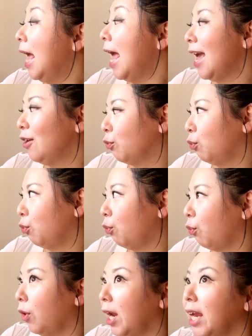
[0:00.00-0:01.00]
and
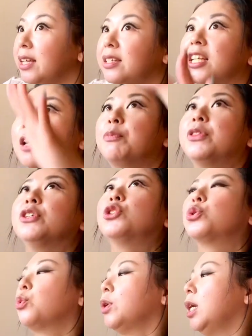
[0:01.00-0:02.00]
raced up the
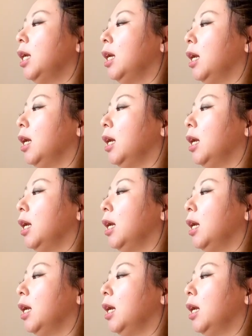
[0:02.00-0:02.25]
tree